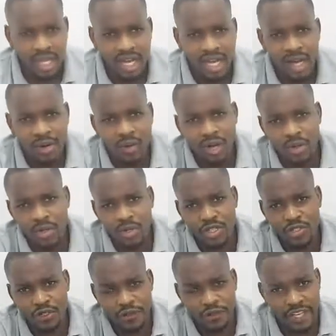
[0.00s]
how are we
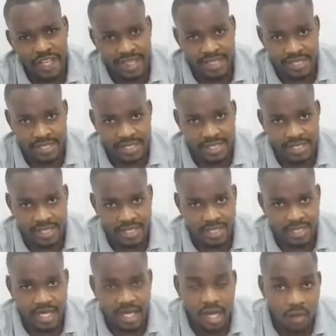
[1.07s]
going to fight this
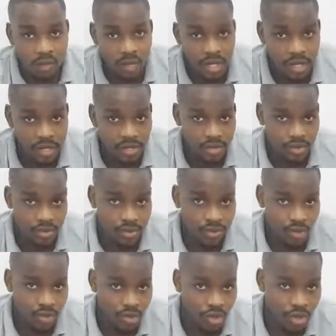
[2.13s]
challenge? How are you
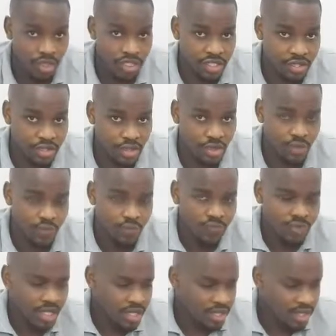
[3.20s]
going to
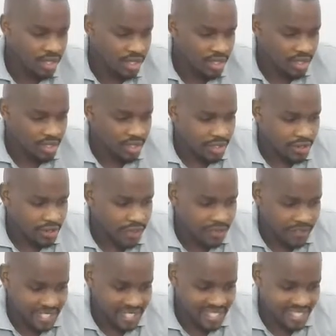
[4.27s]

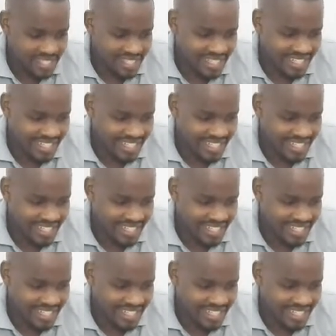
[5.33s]
face this